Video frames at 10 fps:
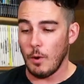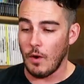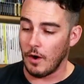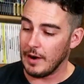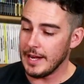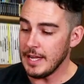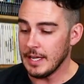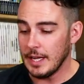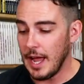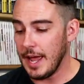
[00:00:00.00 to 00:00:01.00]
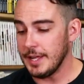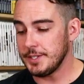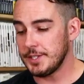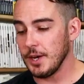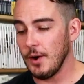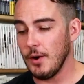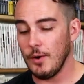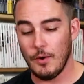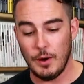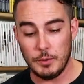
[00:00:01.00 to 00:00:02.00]
already. And
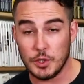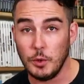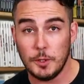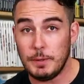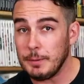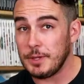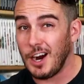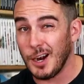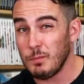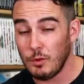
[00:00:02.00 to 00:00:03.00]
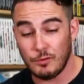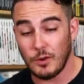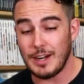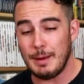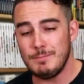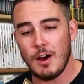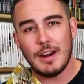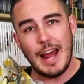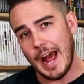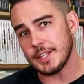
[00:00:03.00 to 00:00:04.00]
so it was cool to pick up the cardboard for it. I'm
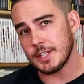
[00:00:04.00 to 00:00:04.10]
not as